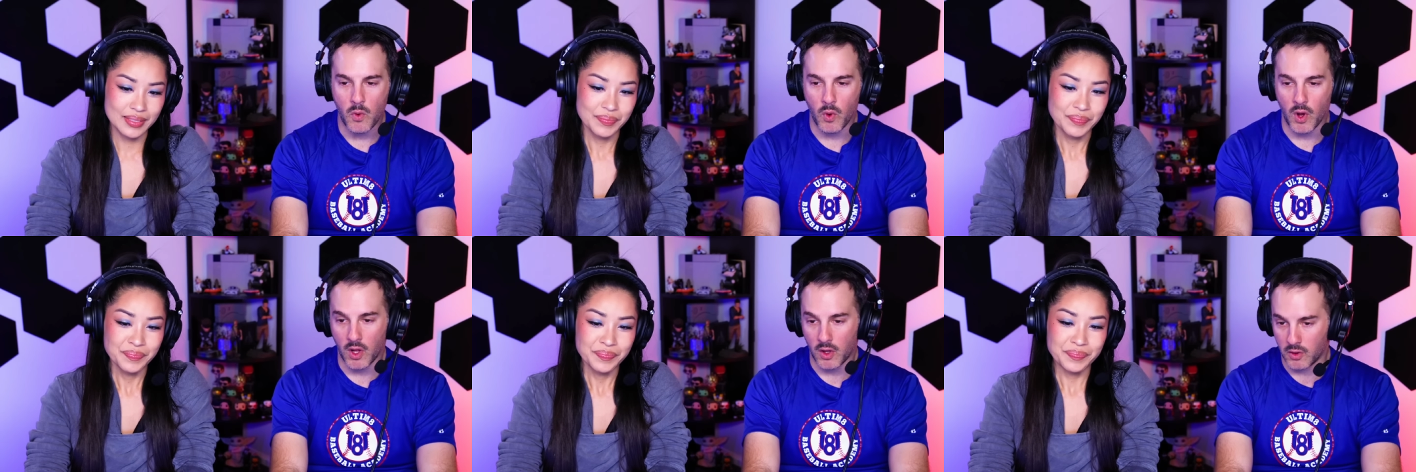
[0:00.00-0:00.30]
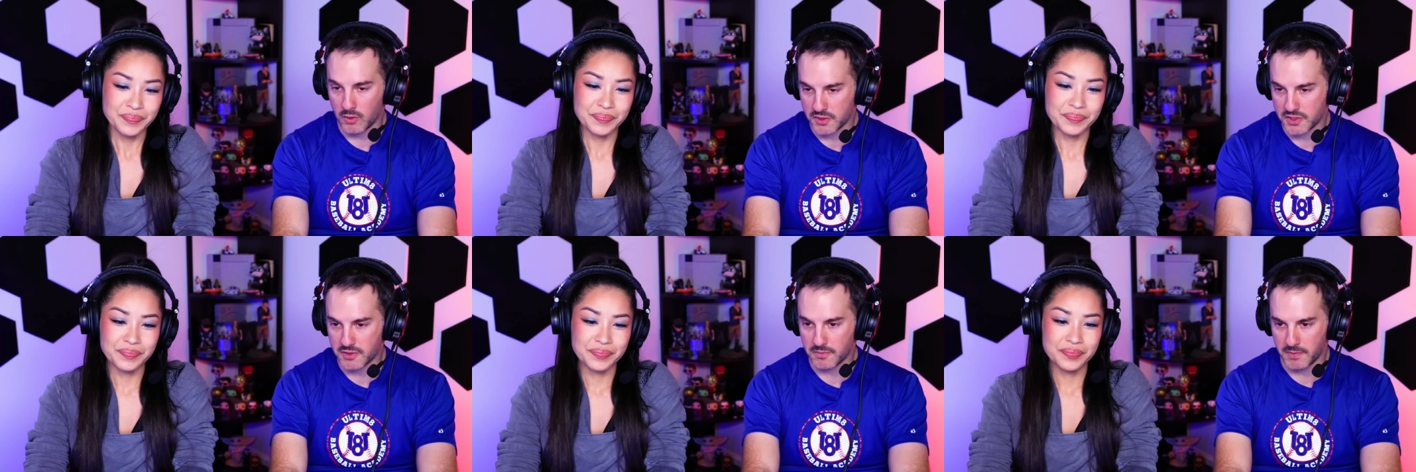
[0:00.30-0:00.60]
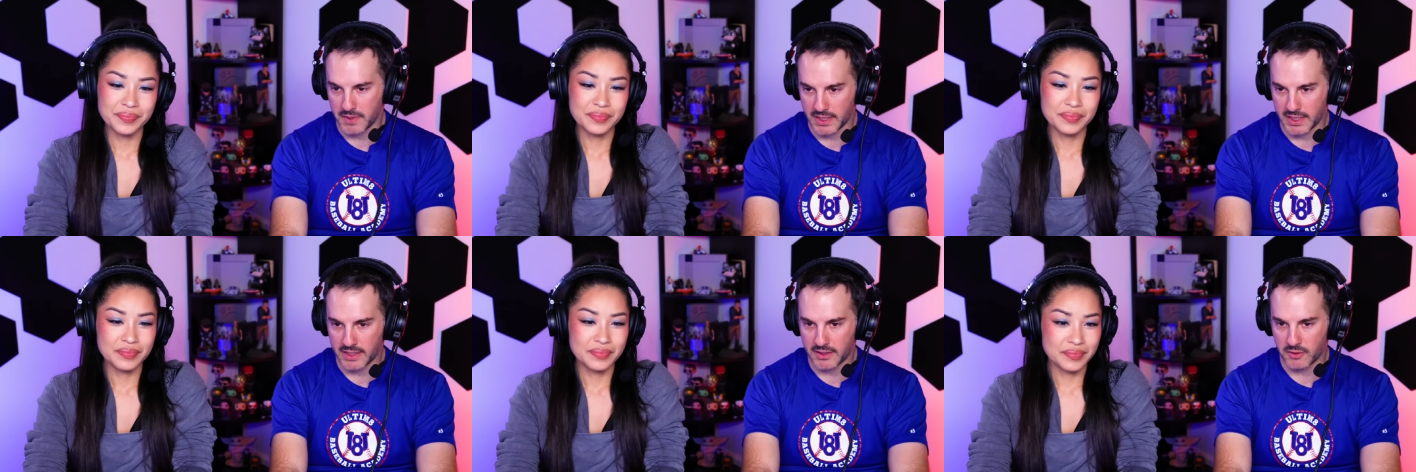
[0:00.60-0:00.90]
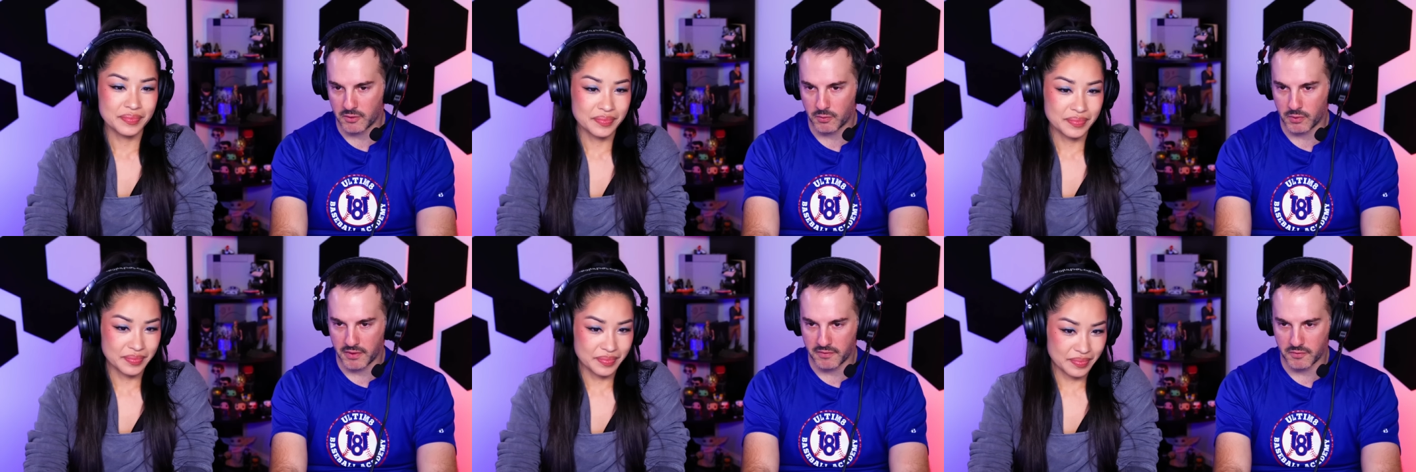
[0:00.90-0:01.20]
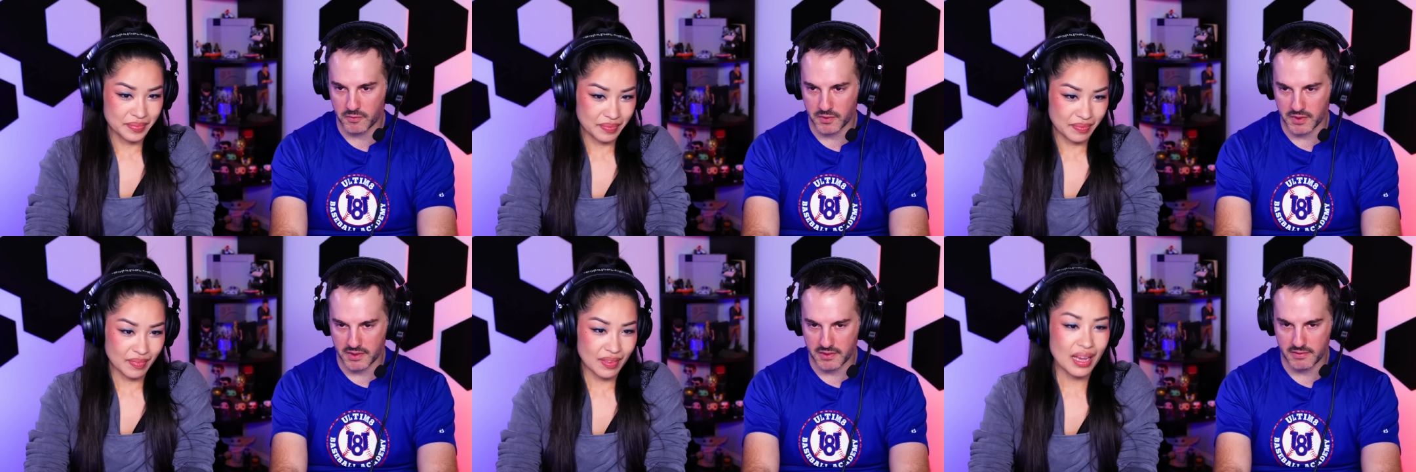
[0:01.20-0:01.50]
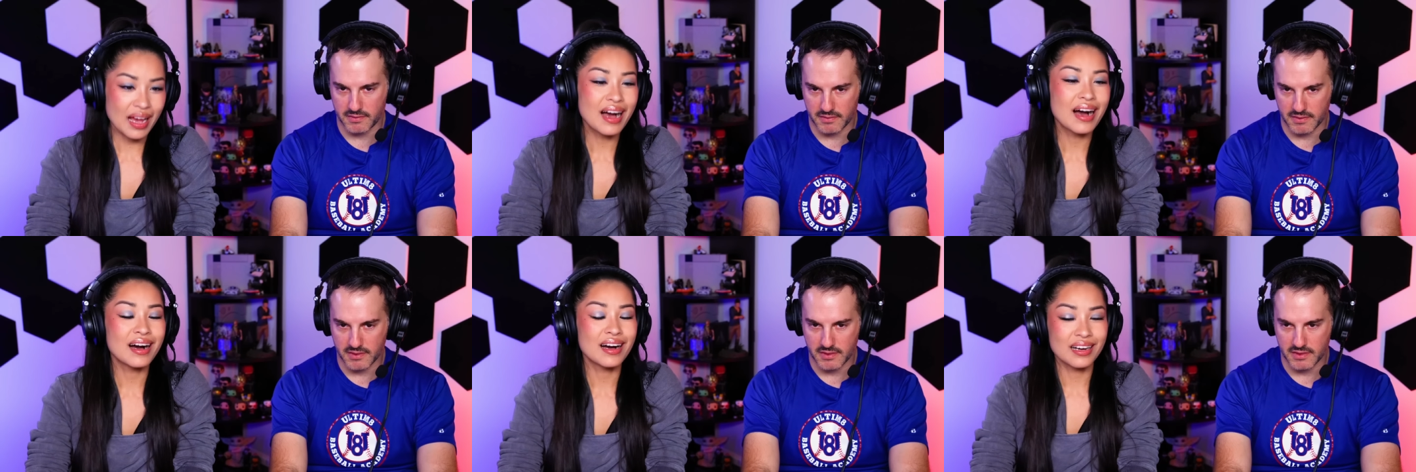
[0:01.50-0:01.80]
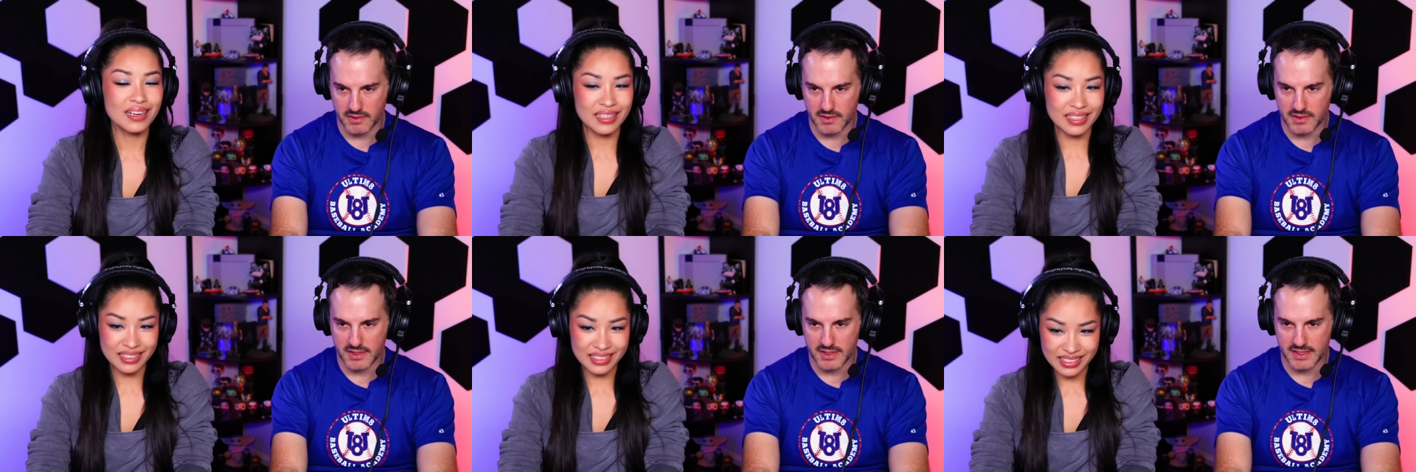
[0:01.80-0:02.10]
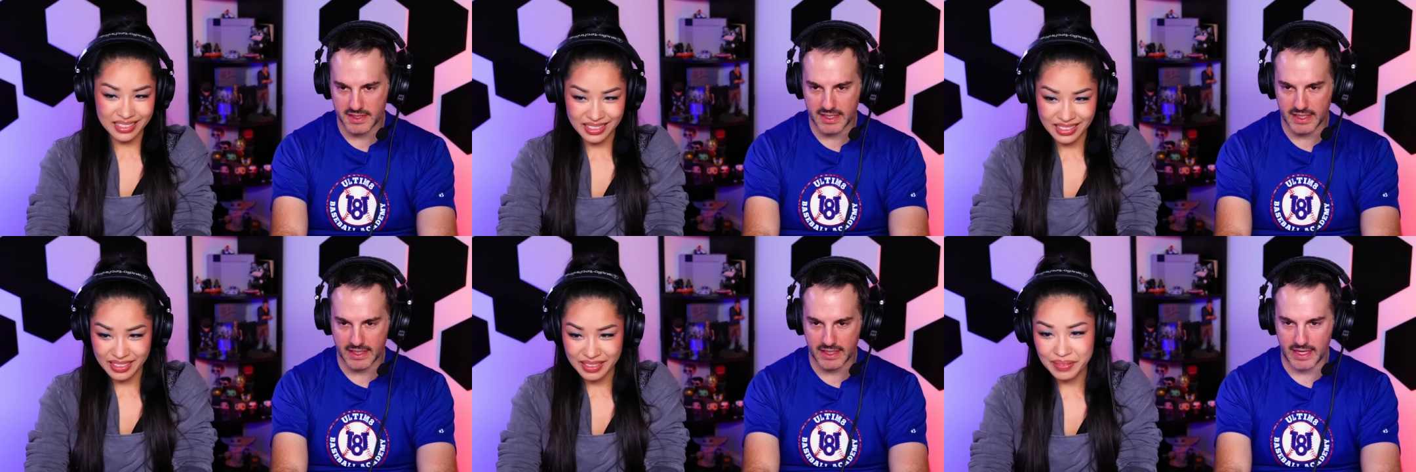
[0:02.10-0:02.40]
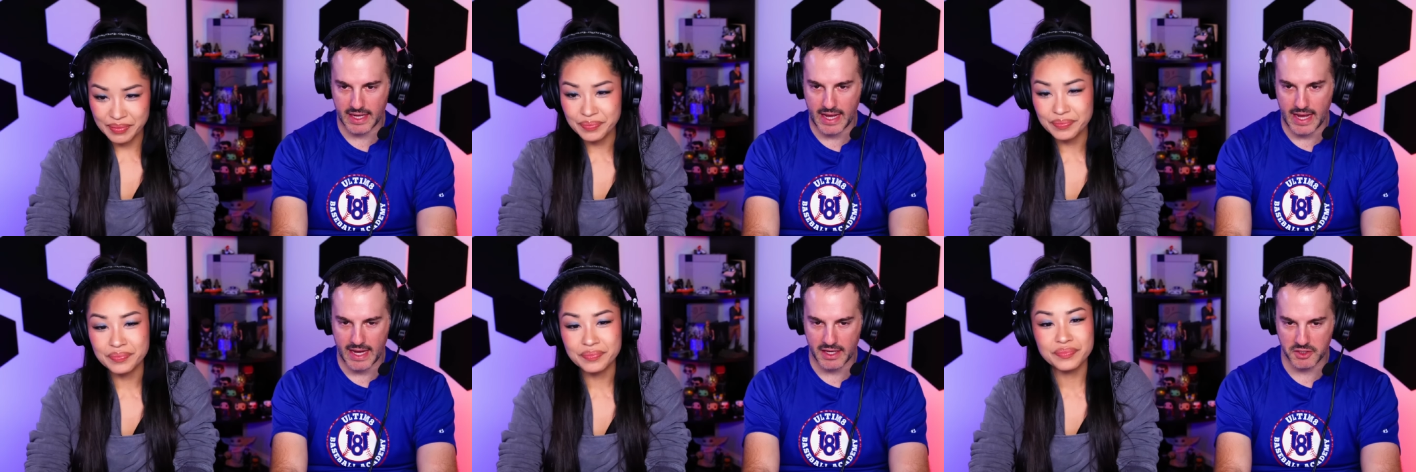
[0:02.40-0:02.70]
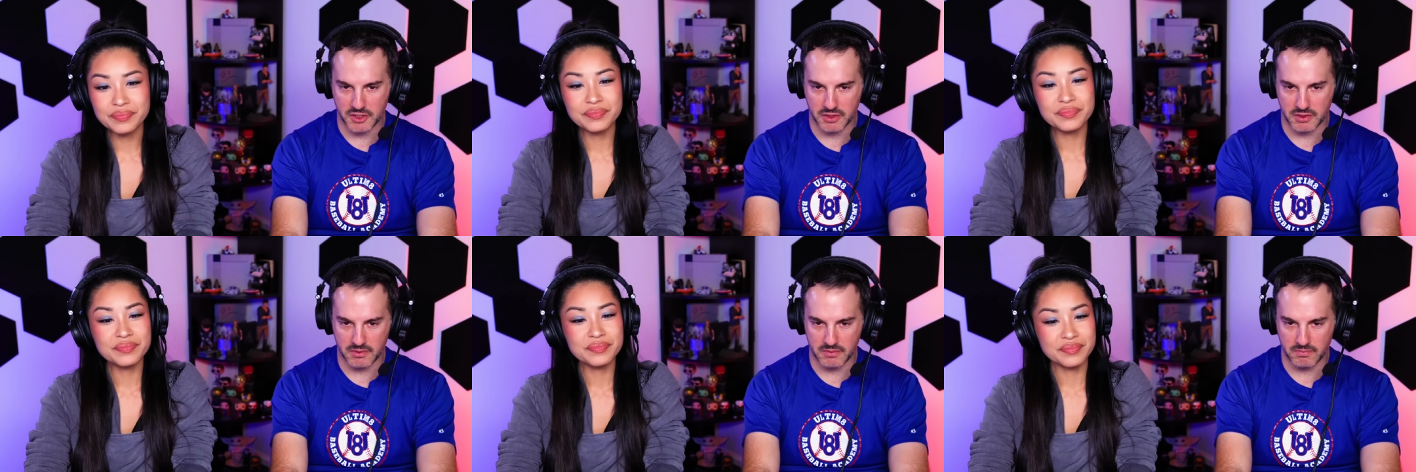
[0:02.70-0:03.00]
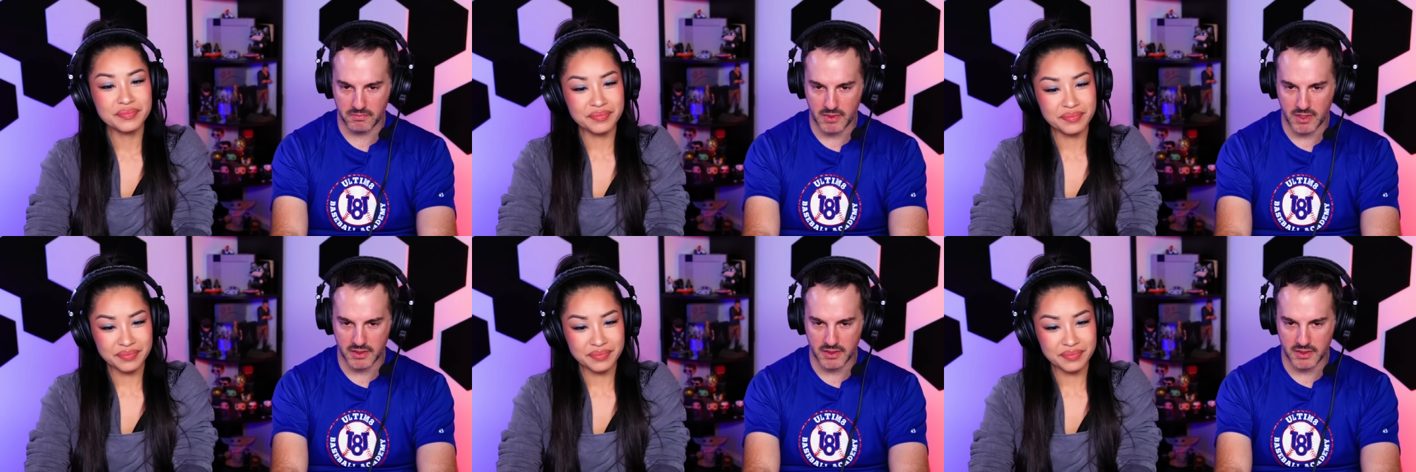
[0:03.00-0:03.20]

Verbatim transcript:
Speaker 1: While also being interweaved with uh -huh. sick action